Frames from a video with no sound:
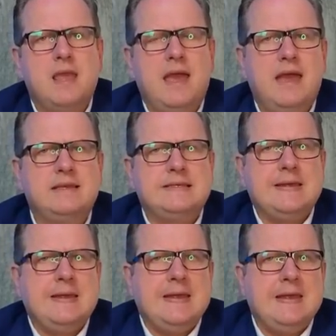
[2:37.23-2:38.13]
and
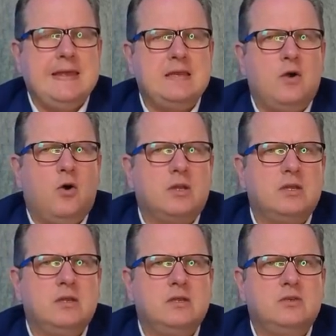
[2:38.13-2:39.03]
in
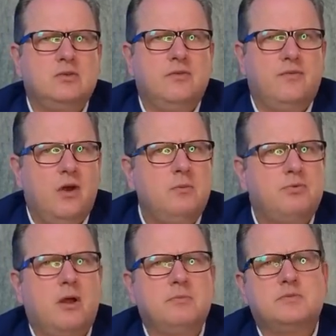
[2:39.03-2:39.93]
order to avoid
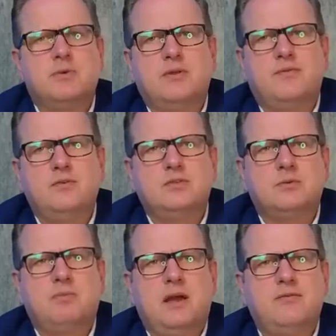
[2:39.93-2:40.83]
problems with the food
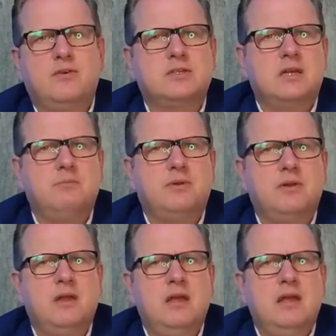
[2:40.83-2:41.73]
supply, for example,